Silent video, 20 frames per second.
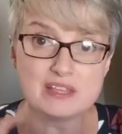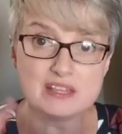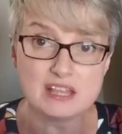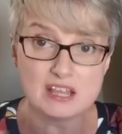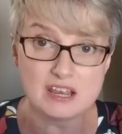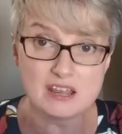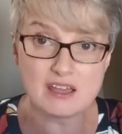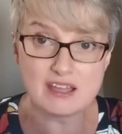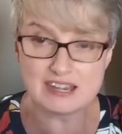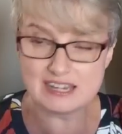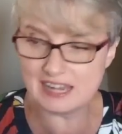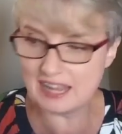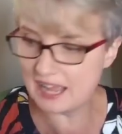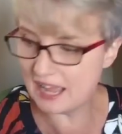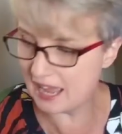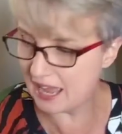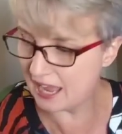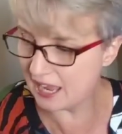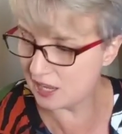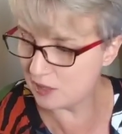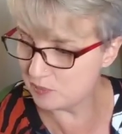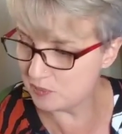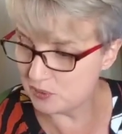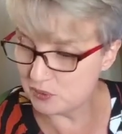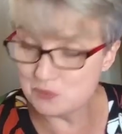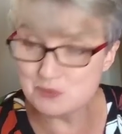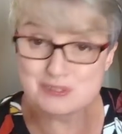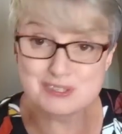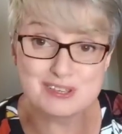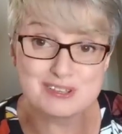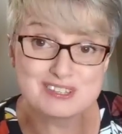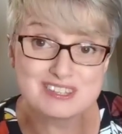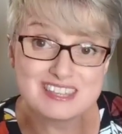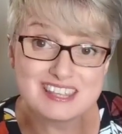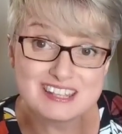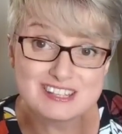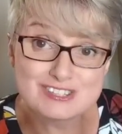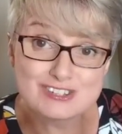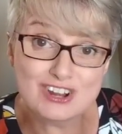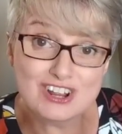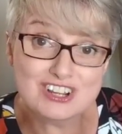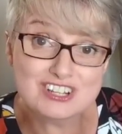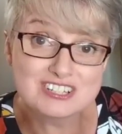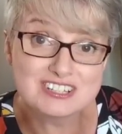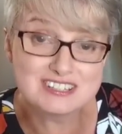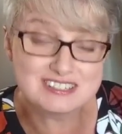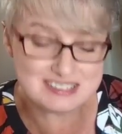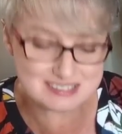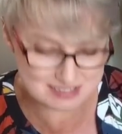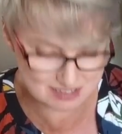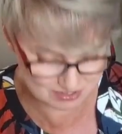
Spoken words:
lining hack, but also to the instructions.